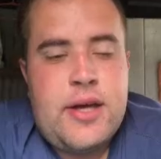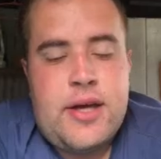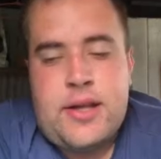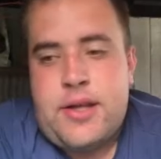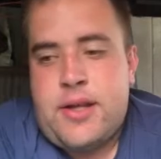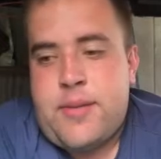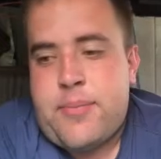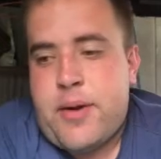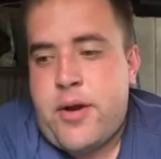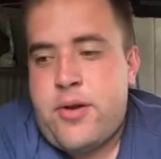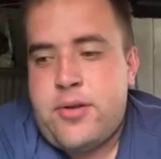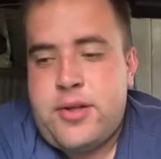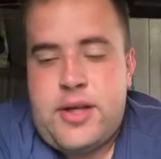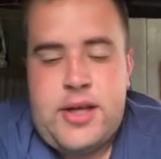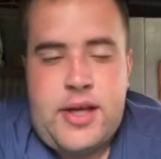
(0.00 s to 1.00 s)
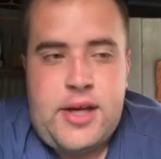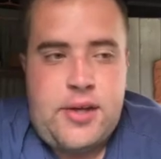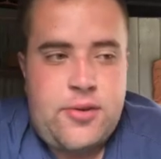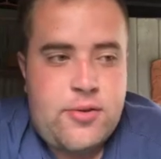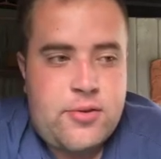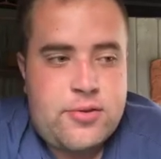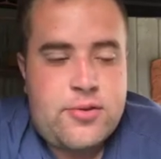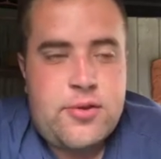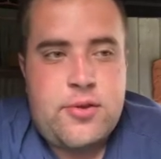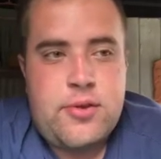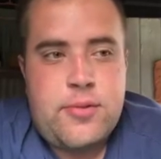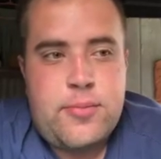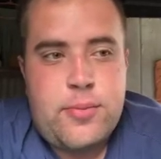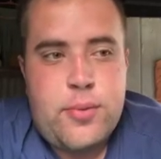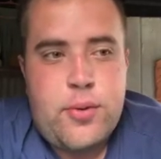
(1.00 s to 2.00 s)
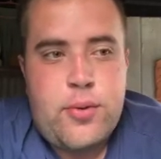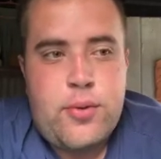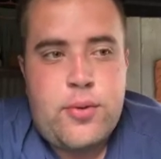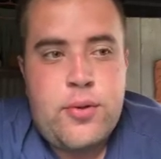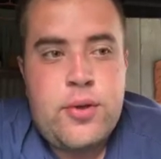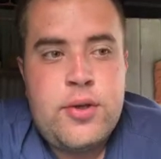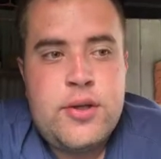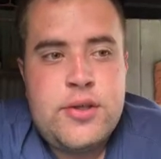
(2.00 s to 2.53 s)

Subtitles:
and then apparently he knocked on the ball,